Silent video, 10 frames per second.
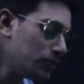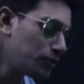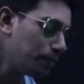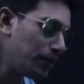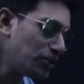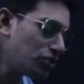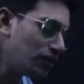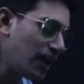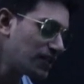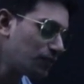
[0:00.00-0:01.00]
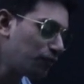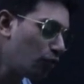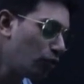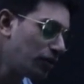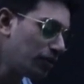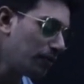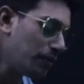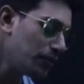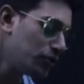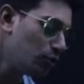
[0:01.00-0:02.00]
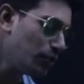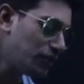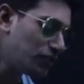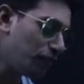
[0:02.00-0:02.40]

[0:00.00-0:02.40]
So pressure has 4 units